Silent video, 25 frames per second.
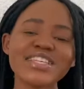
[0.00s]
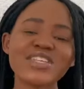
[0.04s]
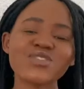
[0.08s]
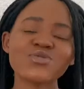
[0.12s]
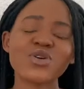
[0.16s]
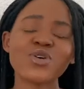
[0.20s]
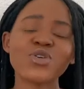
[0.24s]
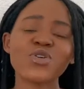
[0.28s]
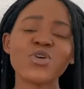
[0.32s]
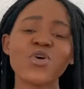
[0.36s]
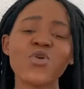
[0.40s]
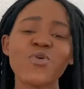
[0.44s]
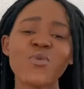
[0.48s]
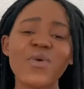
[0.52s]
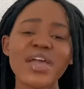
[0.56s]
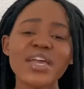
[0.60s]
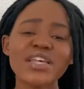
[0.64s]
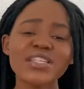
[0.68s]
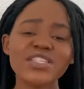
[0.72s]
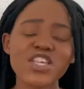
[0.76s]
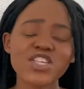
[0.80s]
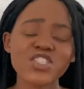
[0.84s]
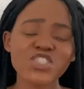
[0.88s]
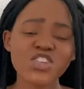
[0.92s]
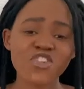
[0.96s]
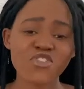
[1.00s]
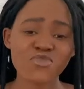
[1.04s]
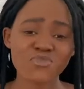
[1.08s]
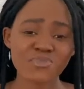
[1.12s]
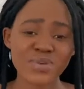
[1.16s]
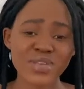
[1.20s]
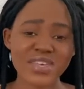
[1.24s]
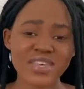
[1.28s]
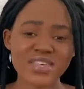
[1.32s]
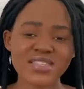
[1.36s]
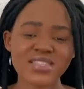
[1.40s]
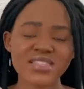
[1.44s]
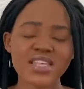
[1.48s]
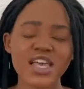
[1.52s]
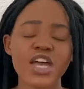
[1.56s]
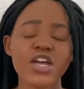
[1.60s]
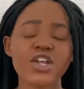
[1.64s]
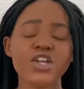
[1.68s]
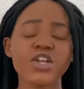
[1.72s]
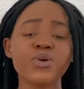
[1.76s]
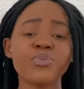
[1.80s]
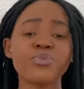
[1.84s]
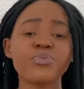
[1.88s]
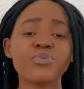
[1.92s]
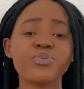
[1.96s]
to an oasis of peace
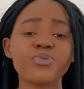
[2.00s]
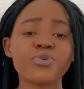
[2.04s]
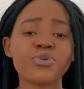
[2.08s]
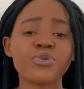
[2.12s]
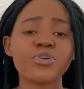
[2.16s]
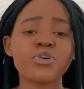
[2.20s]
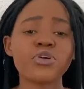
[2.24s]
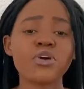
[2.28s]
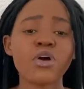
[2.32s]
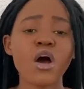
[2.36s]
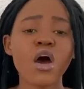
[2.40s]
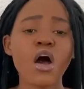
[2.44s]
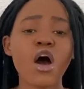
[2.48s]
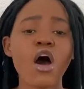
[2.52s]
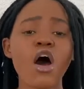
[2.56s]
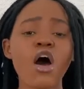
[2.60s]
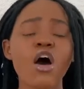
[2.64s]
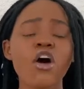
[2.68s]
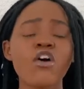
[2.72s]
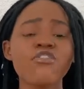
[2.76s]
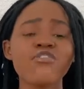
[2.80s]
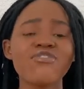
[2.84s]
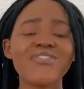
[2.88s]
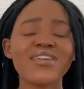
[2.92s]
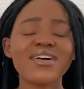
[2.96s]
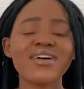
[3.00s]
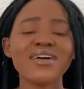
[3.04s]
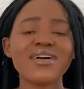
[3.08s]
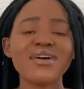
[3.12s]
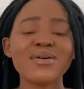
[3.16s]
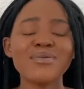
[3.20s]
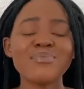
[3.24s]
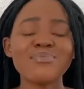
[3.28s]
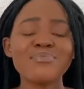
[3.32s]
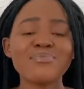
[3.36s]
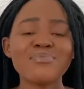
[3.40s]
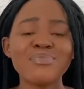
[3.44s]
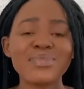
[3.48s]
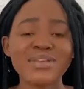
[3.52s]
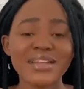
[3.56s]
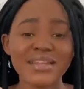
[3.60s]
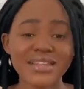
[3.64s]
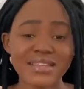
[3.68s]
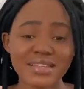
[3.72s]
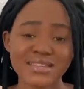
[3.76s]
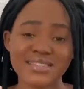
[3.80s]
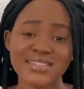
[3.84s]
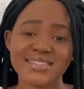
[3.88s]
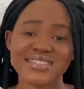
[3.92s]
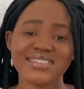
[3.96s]
and a brook of
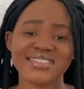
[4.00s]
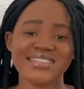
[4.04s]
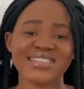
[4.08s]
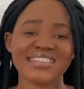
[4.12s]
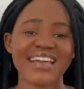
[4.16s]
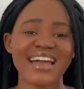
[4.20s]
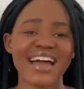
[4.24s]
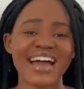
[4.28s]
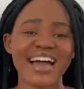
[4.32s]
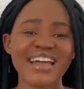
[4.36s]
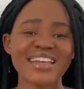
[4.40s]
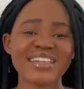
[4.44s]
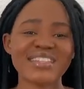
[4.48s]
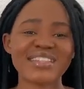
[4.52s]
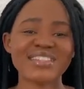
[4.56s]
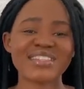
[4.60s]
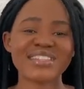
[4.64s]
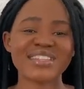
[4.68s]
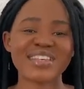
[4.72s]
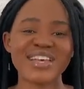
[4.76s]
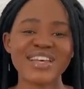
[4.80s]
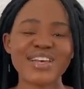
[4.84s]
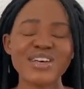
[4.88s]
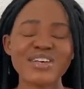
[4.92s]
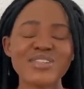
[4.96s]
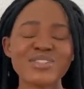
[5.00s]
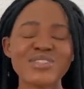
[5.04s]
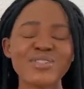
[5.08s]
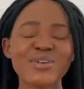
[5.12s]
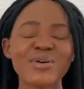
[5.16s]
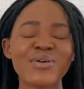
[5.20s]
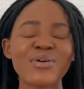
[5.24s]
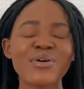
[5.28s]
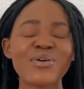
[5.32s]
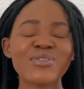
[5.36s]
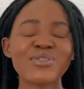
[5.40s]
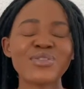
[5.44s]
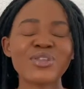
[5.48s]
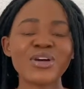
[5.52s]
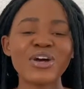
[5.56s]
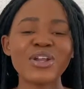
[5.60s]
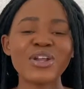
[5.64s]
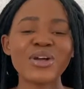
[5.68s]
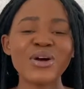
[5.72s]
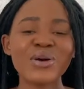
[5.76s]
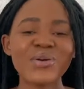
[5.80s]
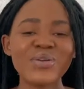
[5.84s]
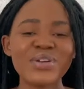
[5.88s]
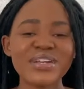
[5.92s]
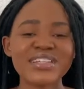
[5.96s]
bliss, guys. So
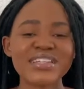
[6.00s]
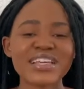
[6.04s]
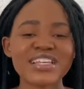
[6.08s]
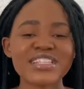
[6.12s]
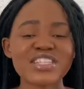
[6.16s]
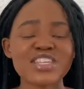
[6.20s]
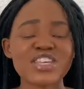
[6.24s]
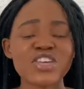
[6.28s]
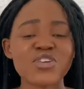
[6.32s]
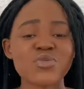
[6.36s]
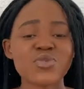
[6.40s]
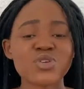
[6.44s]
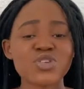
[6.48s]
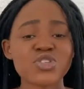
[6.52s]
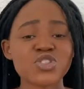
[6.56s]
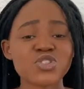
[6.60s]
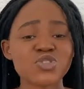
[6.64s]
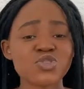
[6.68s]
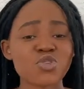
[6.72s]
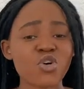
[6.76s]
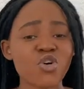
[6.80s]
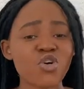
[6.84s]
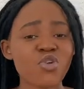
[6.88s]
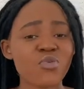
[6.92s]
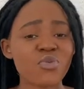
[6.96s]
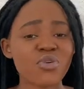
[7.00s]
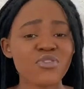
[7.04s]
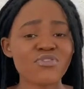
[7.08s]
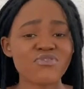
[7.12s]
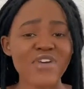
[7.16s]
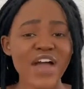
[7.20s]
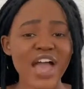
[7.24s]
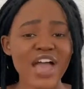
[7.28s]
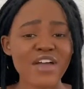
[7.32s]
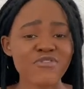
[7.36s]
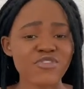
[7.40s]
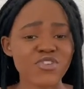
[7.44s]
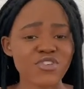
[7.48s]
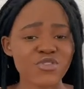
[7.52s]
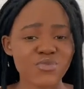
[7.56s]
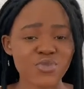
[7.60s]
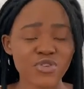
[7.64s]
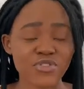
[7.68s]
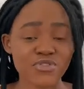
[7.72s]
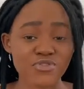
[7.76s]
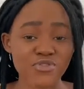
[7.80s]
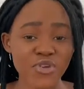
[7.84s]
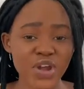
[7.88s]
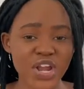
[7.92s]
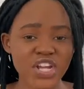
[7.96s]
not only does he restore, revive, and
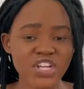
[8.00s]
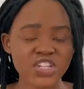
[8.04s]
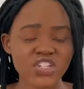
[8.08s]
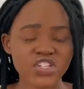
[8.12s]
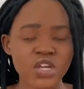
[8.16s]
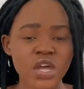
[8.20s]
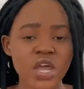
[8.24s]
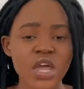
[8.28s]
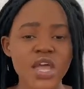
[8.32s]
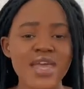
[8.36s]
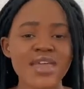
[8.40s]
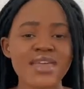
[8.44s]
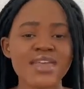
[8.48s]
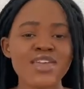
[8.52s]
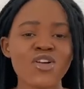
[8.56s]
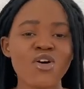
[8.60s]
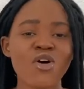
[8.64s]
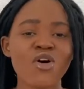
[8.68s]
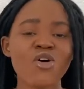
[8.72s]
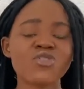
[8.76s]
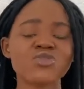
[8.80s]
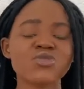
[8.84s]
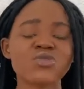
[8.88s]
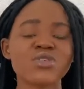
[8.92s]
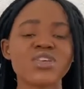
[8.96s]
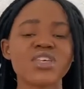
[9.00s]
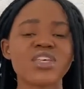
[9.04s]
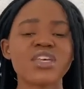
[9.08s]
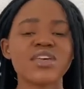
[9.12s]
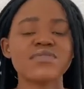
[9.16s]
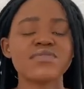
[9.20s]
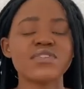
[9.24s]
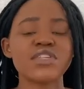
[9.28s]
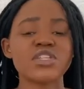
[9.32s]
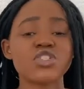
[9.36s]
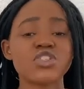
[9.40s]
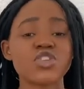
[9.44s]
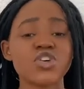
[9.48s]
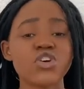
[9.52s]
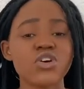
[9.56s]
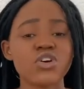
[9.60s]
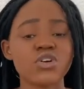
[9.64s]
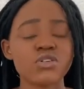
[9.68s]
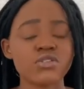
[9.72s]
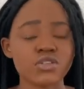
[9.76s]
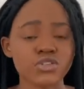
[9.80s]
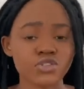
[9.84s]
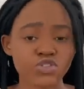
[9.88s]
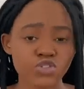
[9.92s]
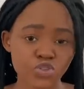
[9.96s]
refresh, he also gives
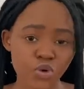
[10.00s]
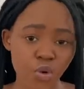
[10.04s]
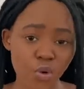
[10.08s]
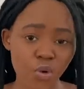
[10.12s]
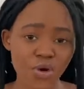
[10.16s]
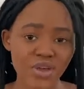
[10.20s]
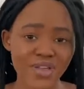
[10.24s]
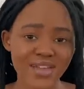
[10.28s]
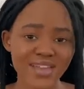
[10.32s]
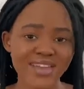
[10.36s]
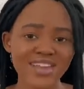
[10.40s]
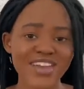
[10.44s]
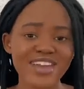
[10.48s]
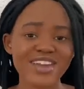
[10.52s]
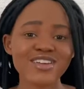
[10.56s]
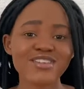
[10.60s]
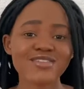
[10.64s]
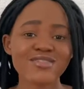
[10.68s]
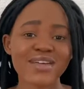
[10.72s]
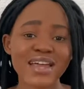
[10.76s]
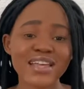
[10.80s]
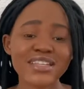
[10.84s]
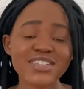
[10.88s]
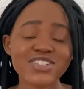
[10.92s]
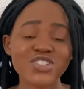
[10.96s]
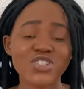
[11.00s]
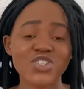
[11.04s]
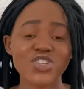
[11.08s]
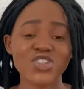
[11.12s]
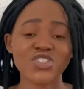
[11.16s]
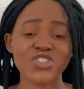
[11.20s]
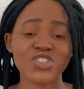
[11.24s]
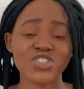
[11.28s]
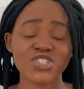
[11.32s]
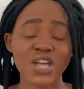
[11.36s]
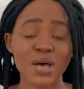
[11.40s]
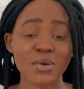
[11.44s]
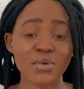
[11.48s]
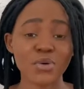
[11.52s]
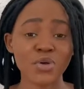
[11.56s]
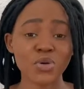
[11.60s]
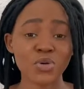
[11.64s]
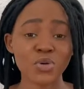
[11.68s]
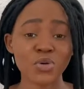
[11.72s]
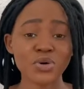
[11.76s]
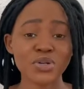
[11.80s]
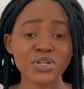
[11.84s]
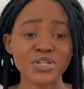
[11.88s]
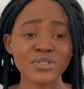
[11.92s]
eternal joy in Christ Jesus our Lord.